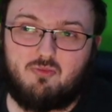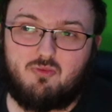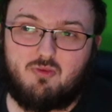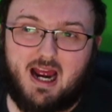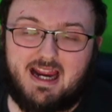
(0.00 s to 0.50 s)

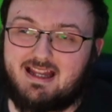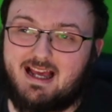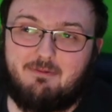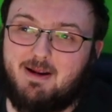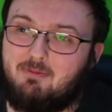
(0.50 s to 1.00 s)
That
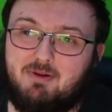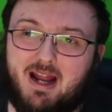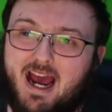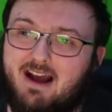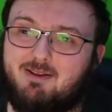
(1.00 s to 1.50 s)
would mean we would
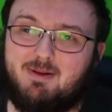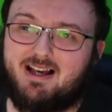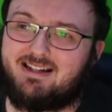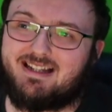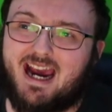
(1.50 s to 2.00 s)
have to be
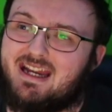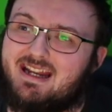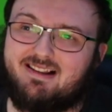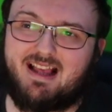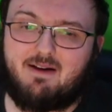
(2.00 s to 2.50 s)
like
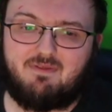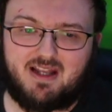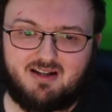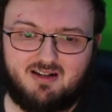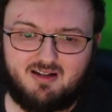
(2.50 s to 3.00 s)
9-7.
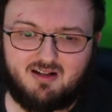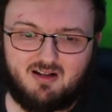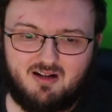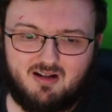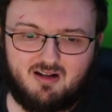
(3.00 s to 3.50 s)

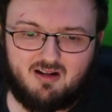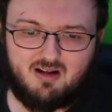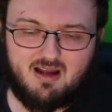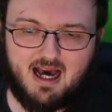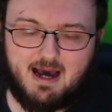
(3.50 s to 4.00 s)

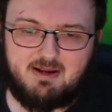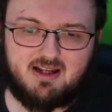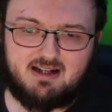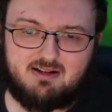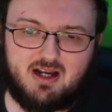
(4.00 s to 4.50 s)
I mean,
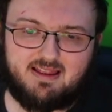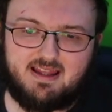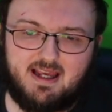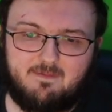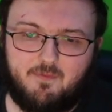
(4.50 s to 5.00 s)
you got to
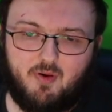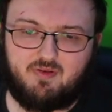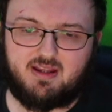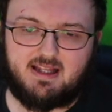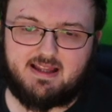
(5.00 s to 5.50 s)
think, fourth
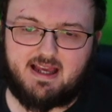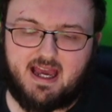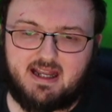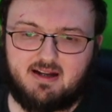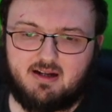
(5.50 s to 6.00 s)
seed
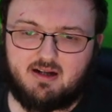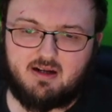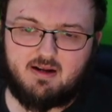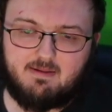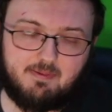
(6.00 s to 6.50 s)
then
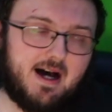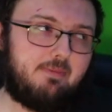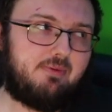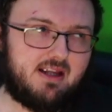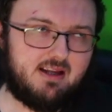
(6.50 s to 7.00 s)

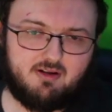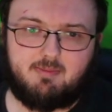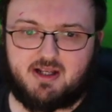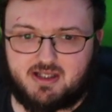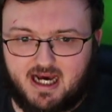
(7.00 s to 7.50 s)
probably going to
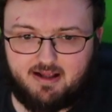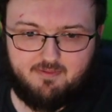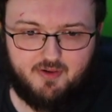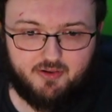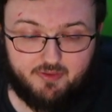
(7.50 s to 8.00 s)
be
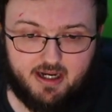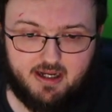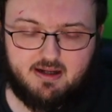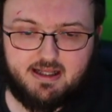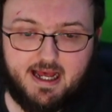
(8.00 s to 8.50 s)
Jacksonville,
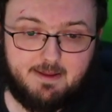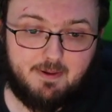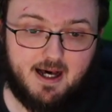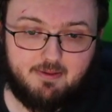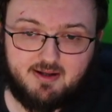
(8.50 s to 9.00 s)
right? And that's
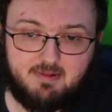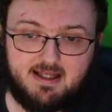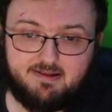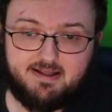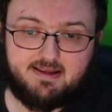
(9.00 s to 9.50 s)
probably going to be at
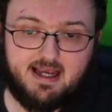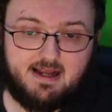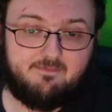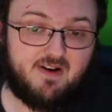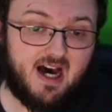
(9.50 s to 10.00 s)
least
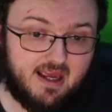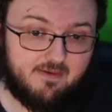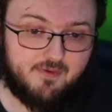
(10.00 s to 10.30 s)
10-5.